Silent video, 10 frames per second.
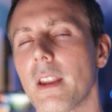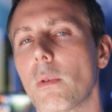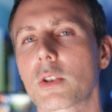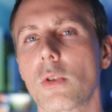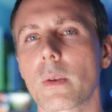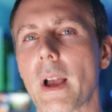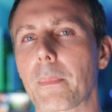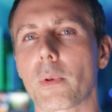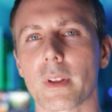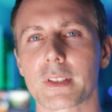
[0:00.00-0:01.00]
Now we'll talk
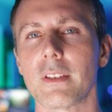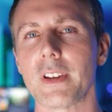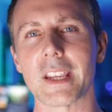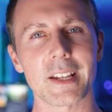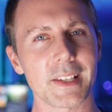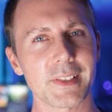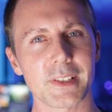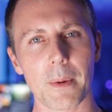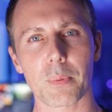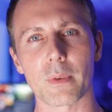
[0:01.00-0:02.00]
about productivity in a
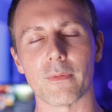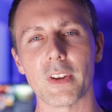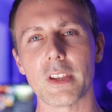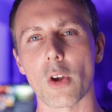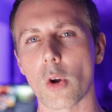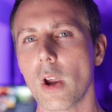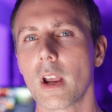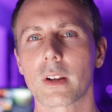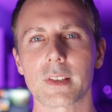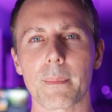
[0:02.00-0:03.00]
separate video
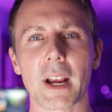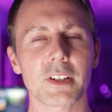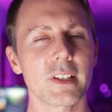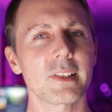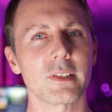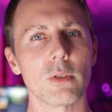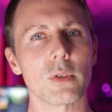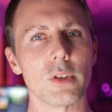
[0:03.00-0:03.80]
because I'm actually still